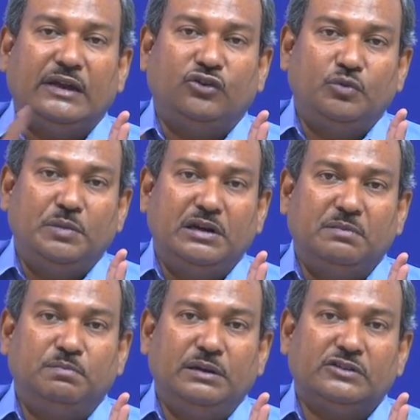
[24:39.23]
to be
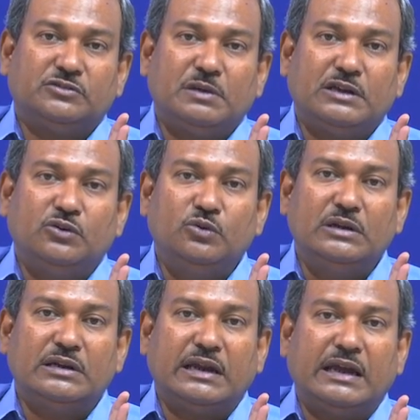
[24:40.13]
replaced by
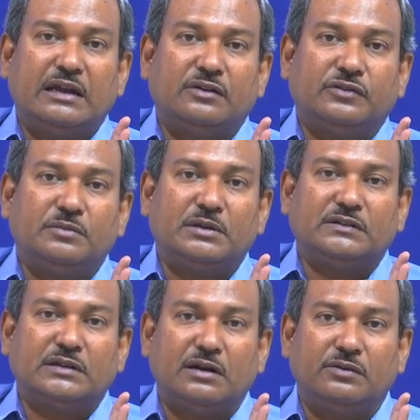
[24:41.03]
cooler air from the
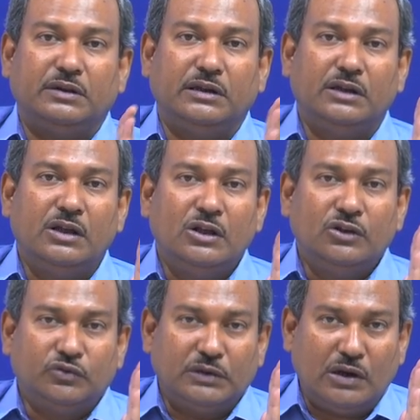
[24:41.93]
surrounding.
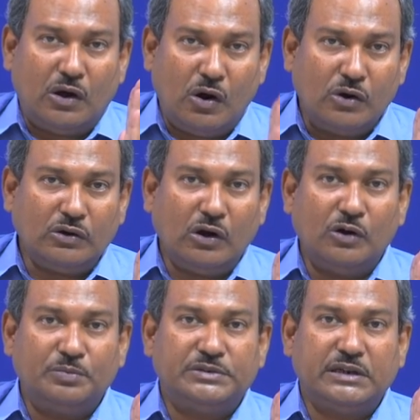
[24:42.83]
So a hot
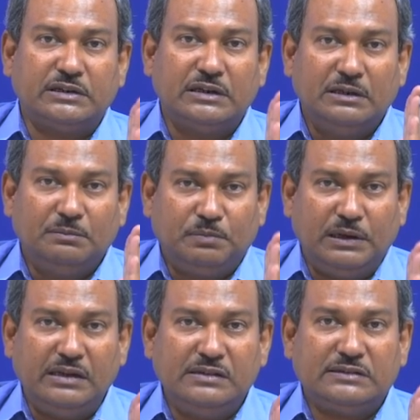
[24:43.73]
object
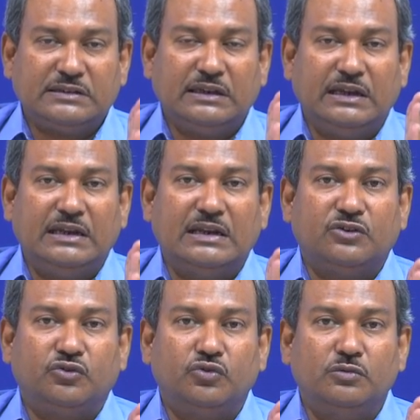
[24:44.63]
placed in a
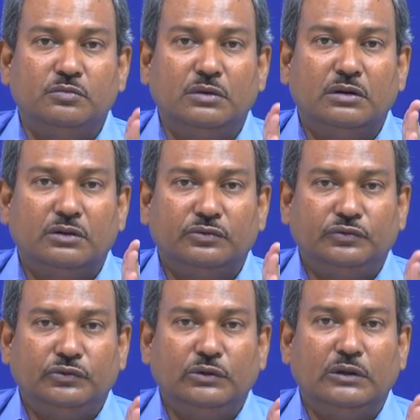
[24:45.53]
room
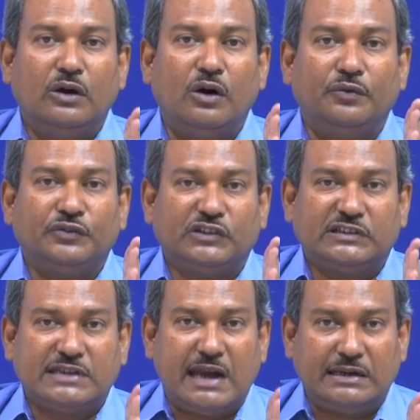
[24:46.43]
full of
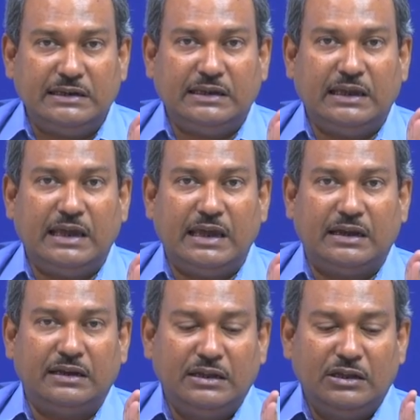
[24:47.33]
static air
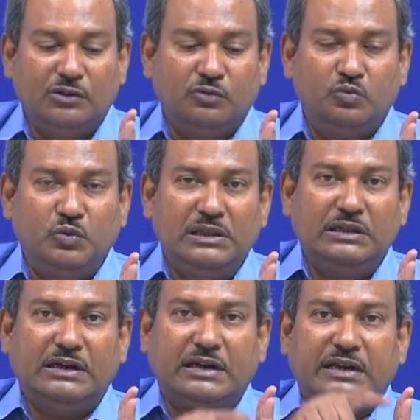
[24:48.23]
will
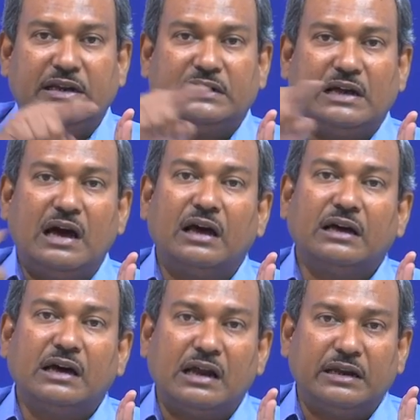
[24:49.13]
create a
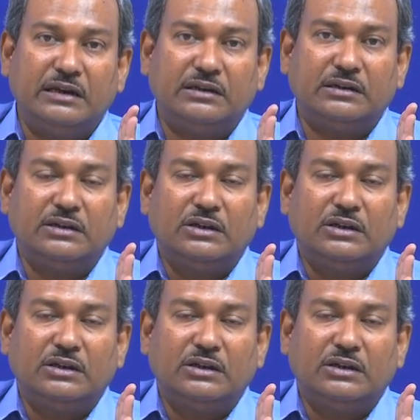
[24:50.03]
current